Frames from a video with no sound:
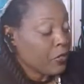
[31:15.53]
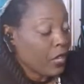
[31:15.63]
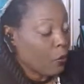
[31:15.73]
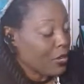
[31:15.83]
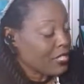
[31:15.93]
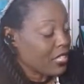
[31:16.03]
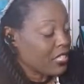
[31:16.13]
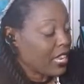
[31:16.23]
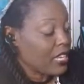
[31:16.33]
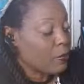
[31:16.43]
It wasn't the
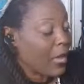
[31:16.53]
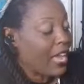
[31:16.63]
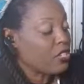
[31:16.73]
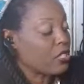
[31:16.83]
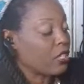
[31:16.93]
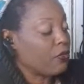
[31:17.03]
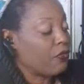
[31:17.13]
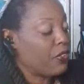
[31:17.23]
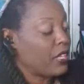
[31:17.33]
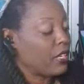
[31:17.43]
taste, but I just could
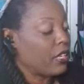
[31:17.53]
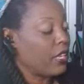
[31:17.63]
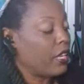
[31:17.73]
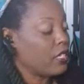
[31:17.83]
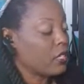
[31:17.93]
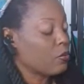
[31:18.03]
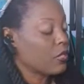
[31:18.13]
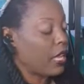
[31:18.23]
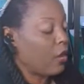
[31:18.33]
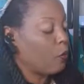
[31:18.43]
feel it. And they just was
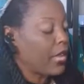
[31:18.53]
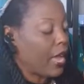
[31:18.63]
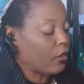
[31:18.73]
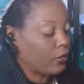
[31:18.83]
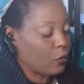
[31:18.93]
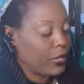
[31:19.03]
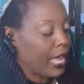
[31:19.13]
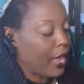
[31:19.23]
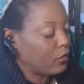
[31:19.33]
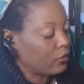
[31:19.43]
like, we out.
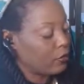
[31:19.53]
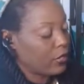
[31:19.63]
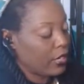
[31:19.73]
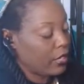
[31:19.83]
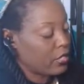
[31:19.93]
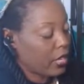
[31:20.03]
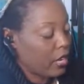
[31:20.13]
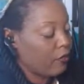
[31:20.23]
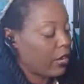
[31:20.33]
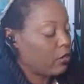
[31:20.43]
And they just
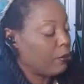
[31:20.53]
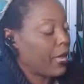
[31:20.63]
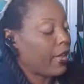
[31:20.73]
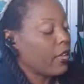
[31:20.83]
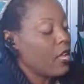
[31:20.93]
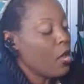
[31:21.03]
came right on back.